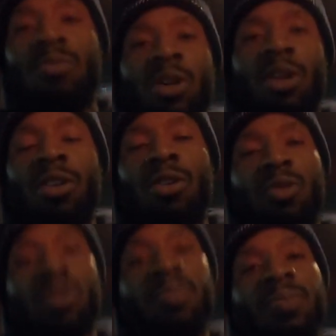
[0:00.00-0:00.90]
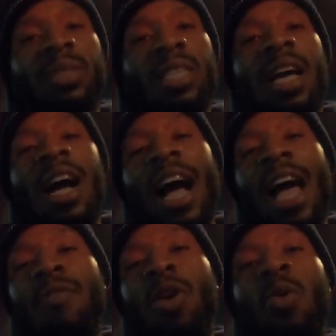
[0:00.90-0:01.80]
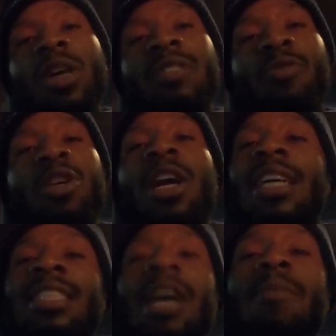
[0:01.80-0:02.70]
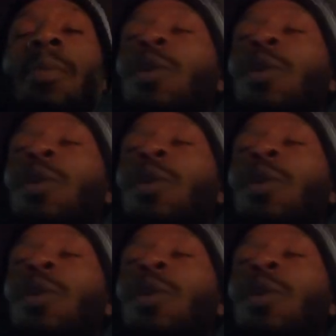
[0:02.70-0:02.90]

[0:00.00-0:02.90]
rooms are closed. I have a question for you guys. Comment